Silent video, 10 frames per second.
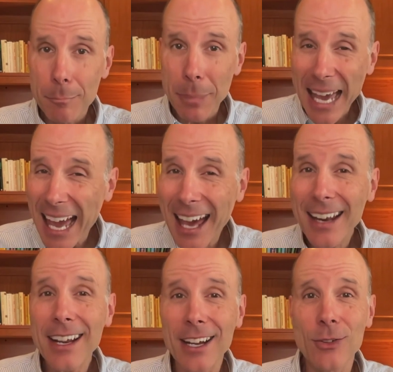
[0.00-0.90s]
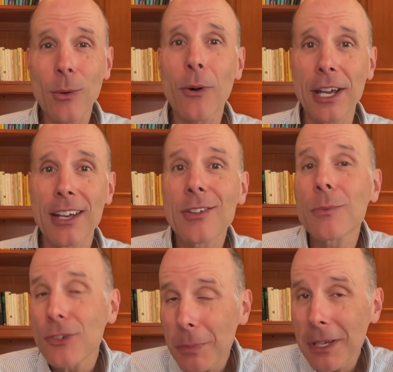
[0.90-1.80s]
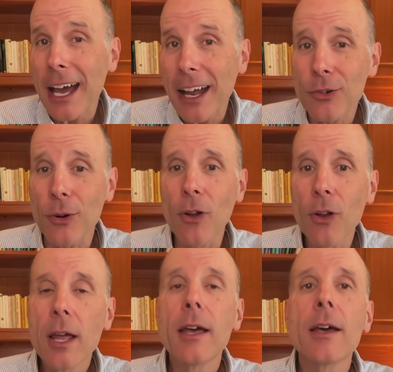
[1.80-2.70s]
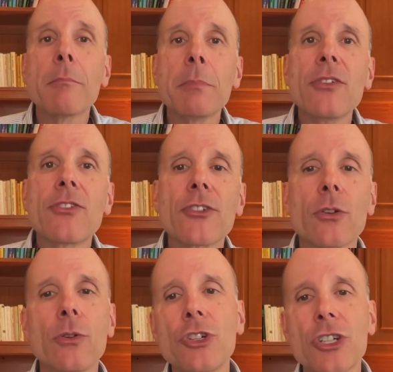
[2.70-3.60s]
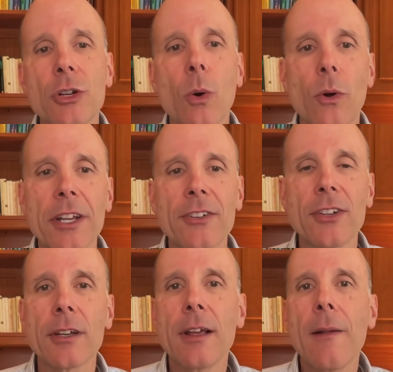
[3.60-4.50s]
panicked oriented, which would be natural, be solution oriented.